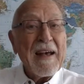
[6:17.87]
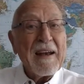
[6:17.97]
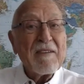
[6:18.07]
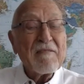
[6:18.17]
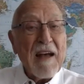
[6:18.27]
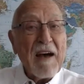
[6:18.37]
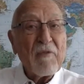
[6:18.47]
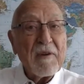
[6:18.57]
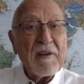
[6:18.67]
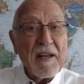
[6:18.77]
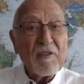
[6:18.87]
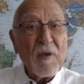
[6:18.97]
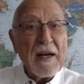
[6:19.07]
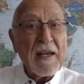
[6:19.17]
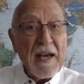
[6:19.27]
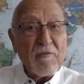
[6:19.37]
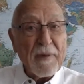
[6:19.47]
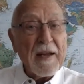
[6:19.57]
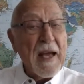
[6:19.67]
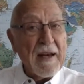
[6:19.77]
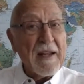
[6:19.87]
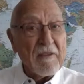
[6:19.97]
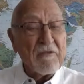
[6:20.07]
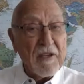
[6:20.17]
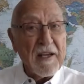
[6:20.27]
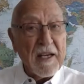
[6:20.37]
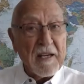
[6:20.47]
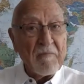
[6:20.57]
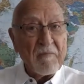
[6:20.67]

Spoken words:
a sovereign Israeli government, and is today.